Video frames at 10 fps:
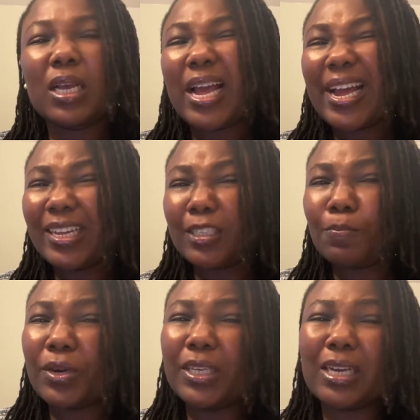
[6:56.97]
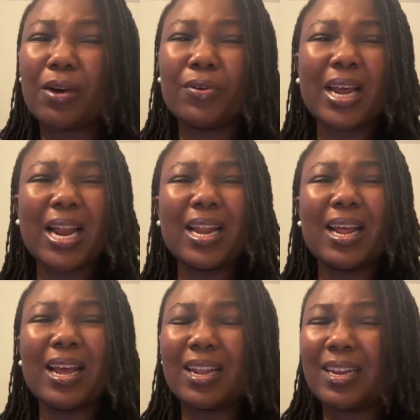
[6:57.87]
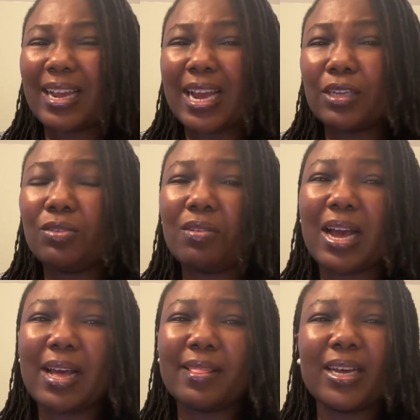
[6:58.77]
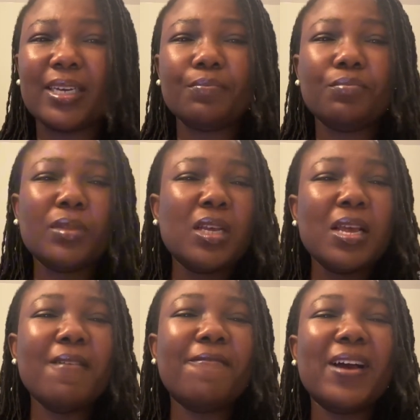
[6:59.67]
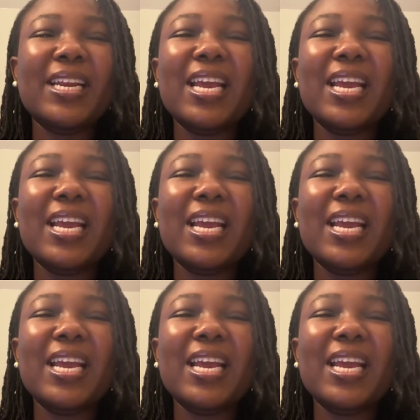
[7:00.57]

At this point, I would like to add that if an